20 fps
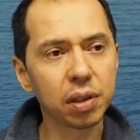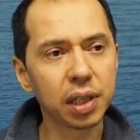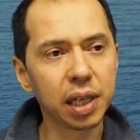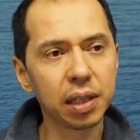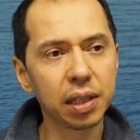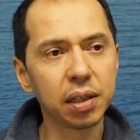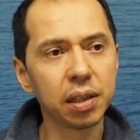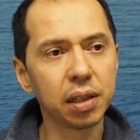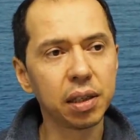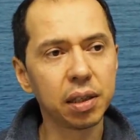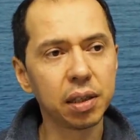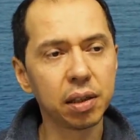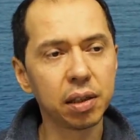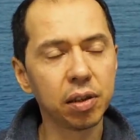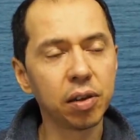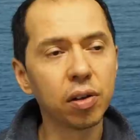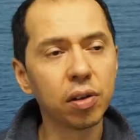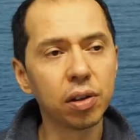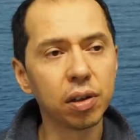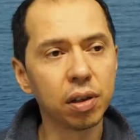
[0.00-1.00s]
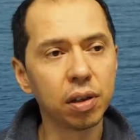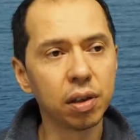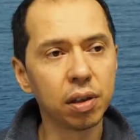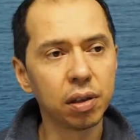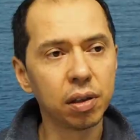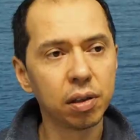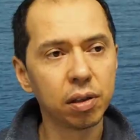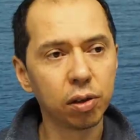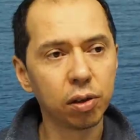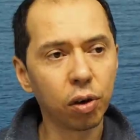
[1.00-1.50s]
candidates is the only
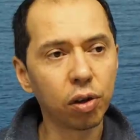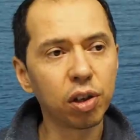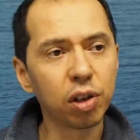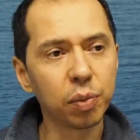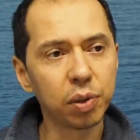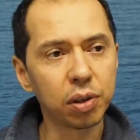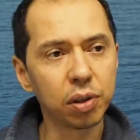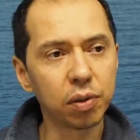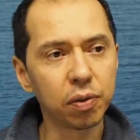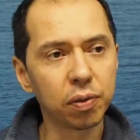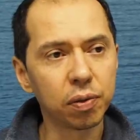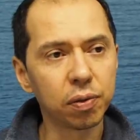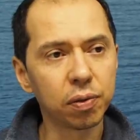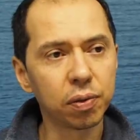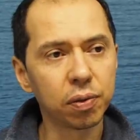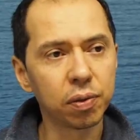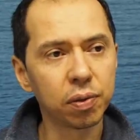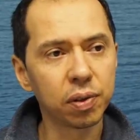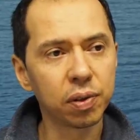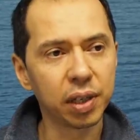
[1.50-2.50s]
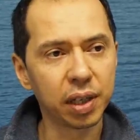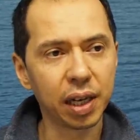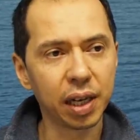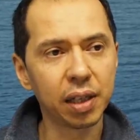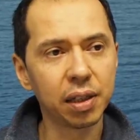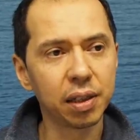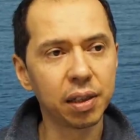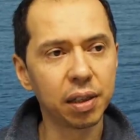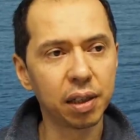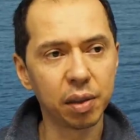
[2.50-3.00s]
tournament of the
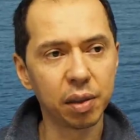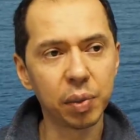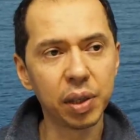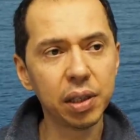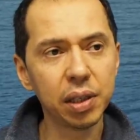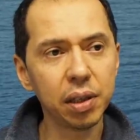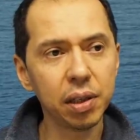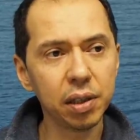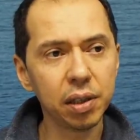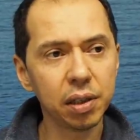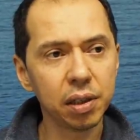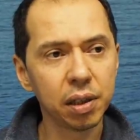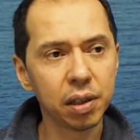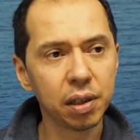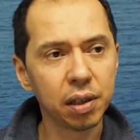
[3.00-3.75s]
calendar that matters